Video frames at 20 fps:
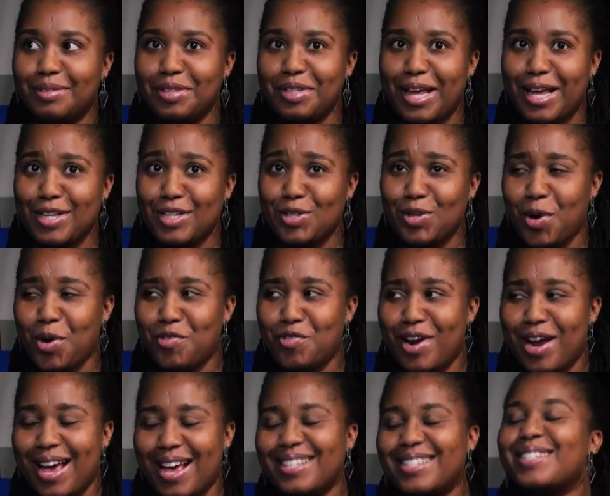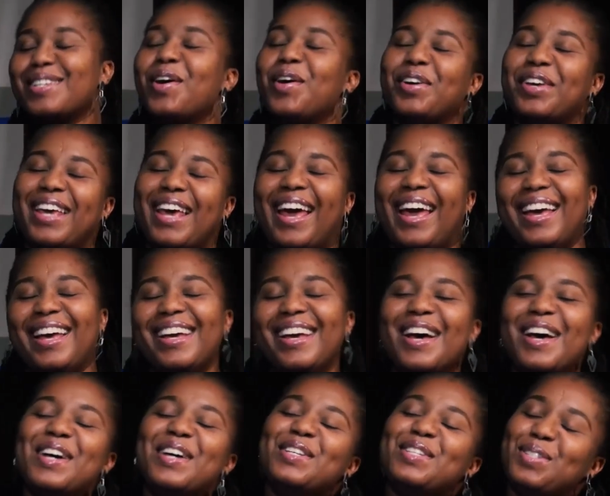there's no rest.
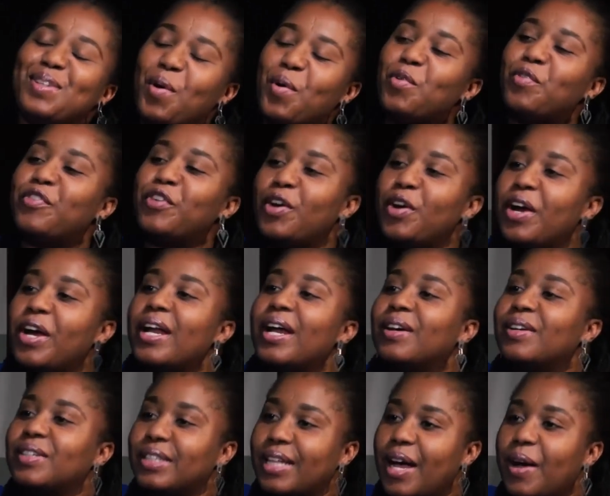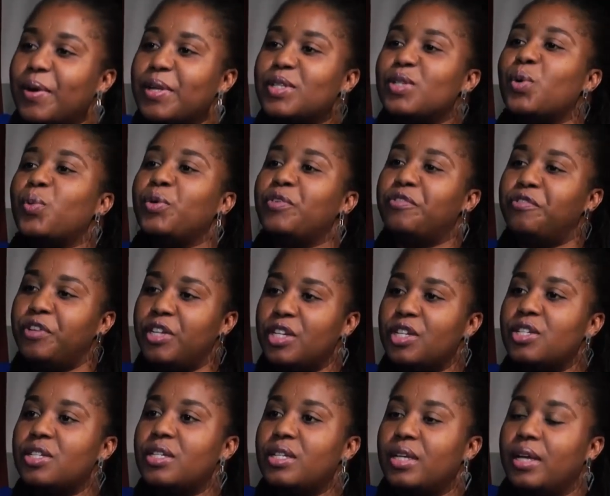Okay. So we'll figure it out now. And so we
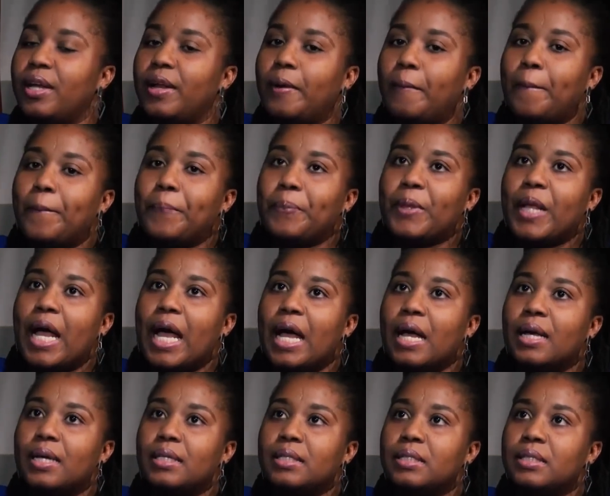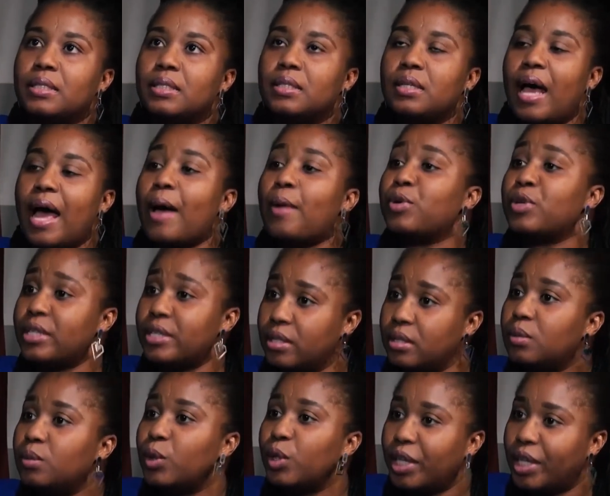finished it. And I was
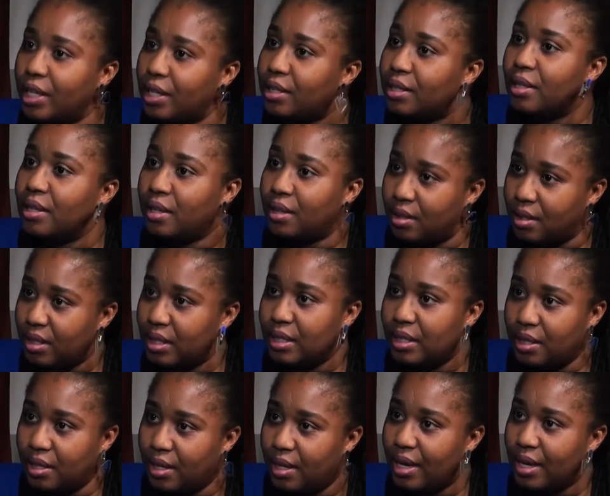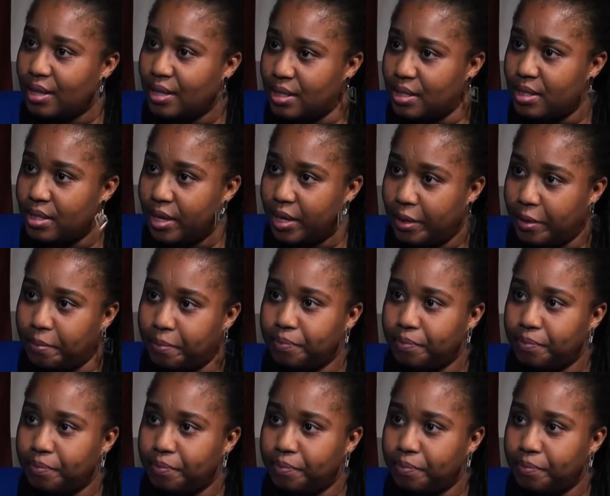still working in the clinic at this time.